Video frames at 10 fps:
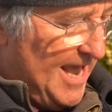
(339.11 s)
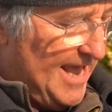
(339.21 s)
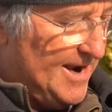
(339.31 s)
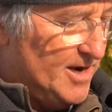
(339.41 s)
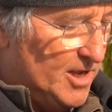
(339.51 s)

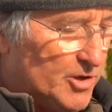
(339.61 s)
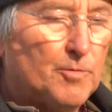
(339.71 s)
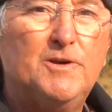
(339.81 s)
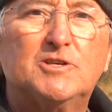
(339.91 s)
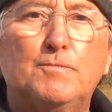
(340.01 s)
And you'll
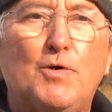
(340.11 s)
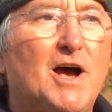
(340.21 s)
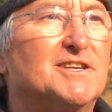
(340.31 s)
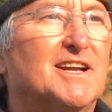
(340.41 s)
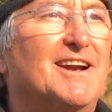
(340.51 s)
be
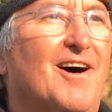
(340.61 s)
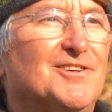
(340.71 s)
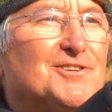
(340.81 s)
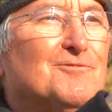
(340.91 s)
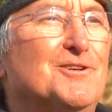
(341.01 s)
surprised. And
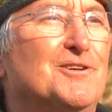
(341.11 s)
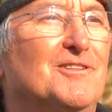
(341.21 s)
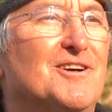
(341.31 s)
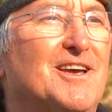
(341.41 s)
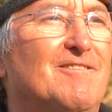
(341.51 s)
also when you
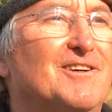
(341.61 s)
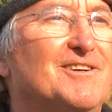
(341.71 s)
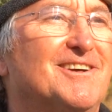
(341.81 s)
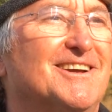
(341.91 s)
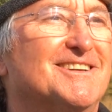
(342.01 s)
look every
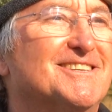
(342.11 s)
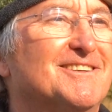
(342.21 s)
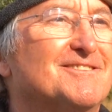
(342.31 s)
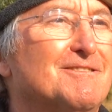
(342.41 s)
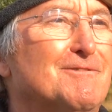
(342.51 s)
year, you get to see
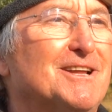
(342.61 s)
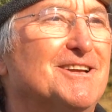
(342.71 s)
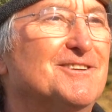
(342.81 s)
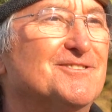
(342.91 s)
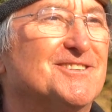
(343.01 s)
if somebody
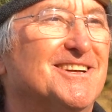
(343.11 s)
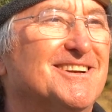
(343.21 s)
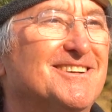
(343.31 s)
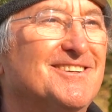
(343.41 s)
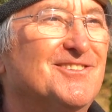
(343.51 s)
had used it,
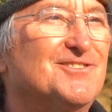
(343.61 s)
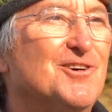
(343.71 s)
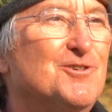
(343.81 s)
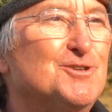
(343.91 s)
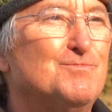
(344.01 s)

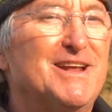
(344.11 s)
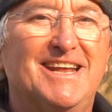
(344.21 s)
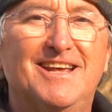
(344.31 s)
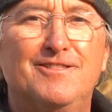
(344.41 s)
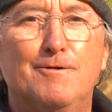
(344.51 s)
who's been
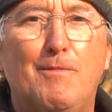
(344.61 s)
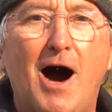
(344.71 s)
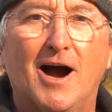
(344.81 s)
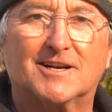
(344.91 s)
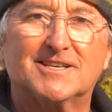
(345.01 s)
in the
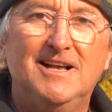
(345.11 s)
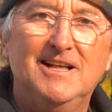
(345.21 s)
box.